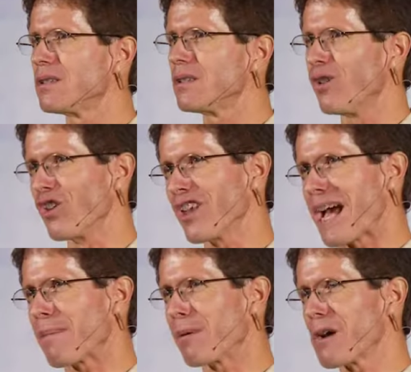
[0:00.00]
or the
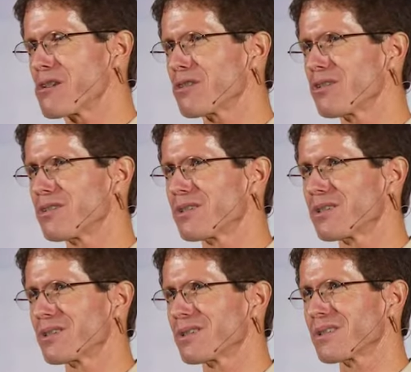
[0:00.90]

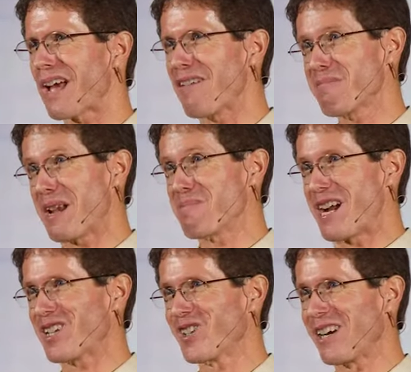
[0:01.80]
apparitions. I've made
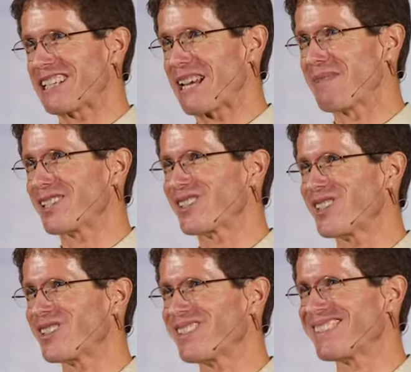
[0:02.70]
my choice. How about you?